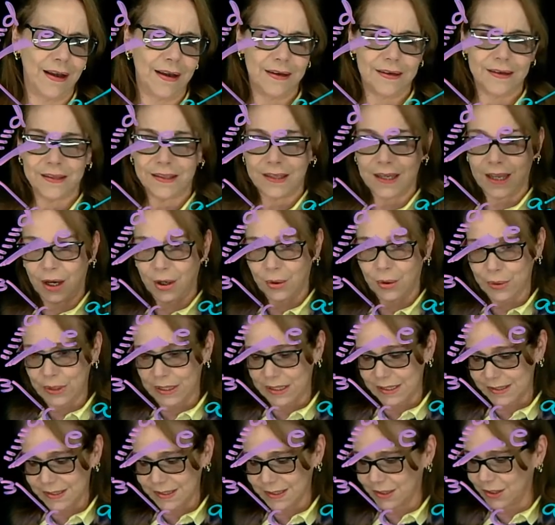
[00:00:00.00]
Now
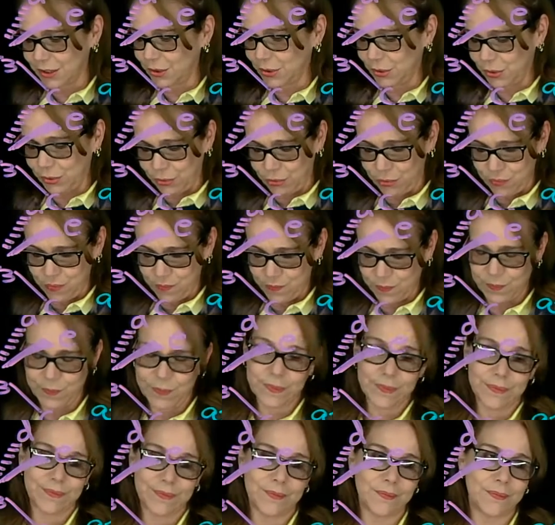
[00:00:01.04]
let's do
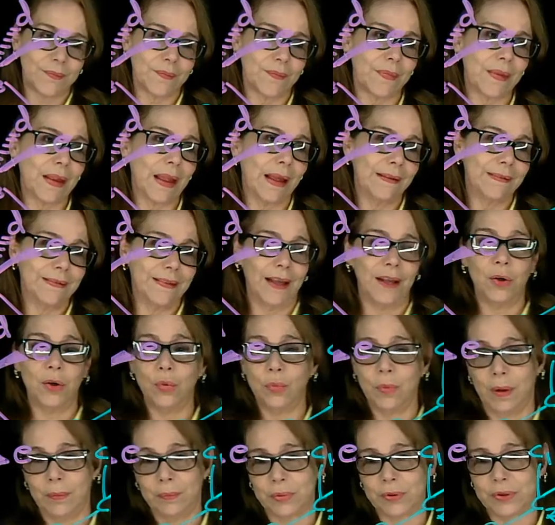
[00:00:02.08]
the
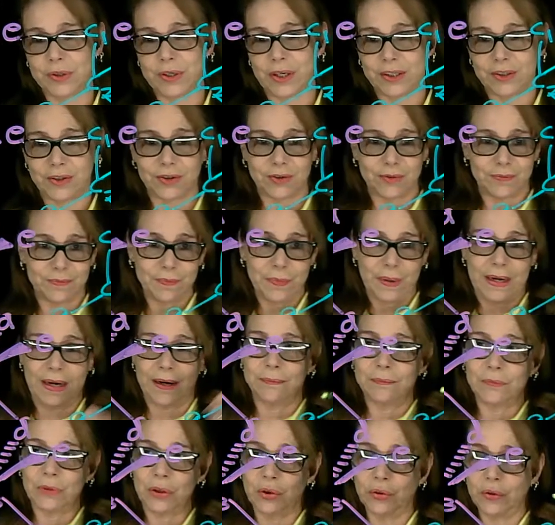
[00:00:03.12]
Newman projection, but
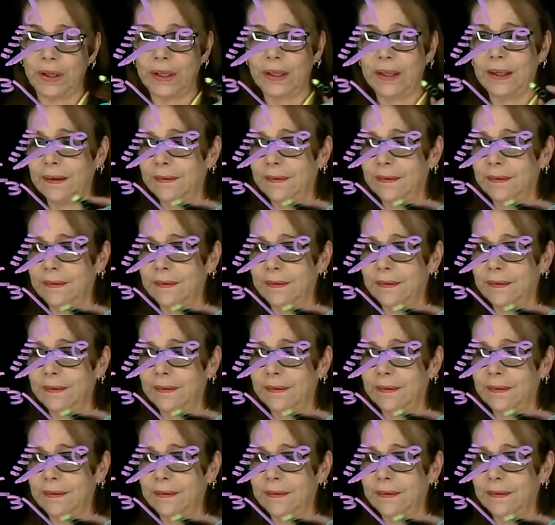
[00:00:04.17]
I'm looking at